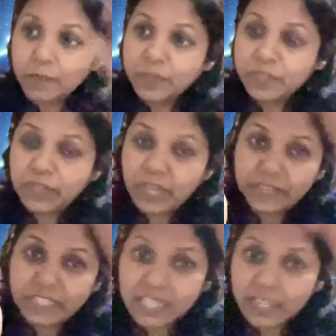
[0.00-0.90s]
with
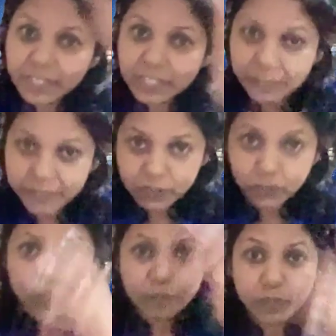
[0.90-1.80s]
gravity having an effect
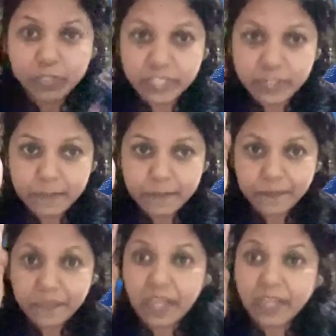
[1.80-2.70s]
on your body,
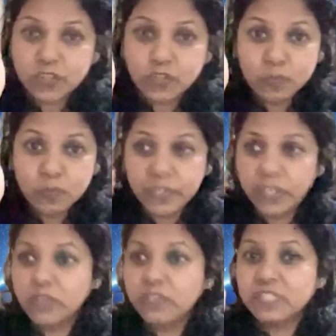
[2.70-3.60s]
and you're moving,
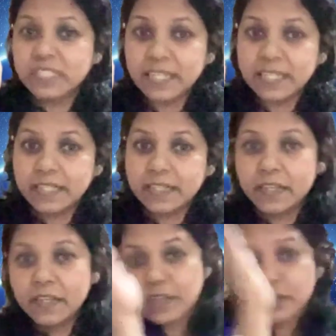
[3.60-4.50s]
you're not just standing,
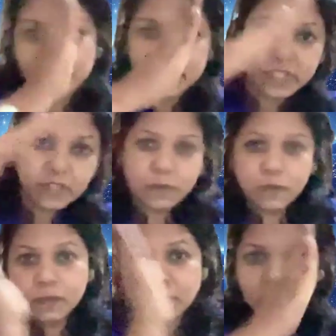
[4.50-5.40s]
you're going in
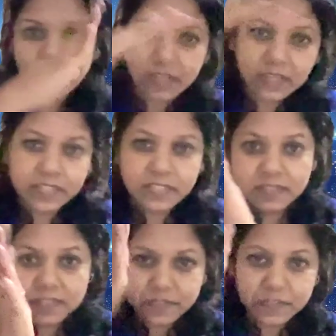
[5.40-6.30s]
all
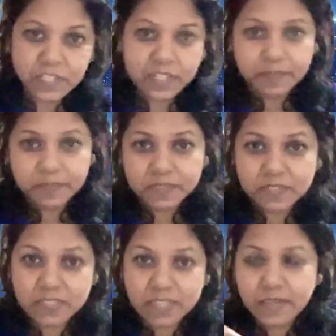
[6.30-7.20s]
kinds of
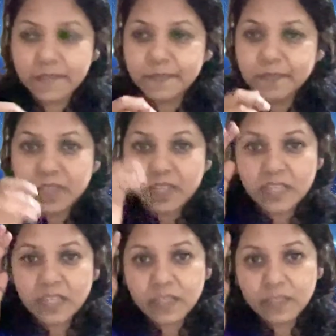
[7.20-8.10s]
shapes. Yeah.
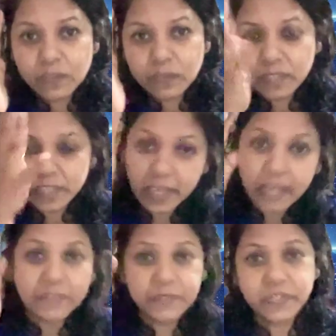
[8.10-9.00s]
They
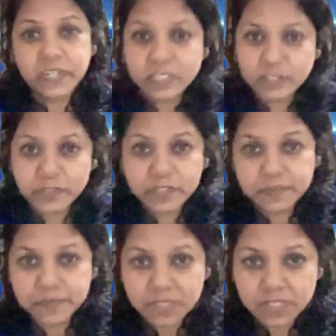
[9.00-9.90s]
have different kinds of
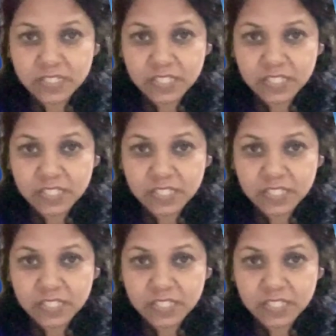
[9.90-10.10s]
rhythms.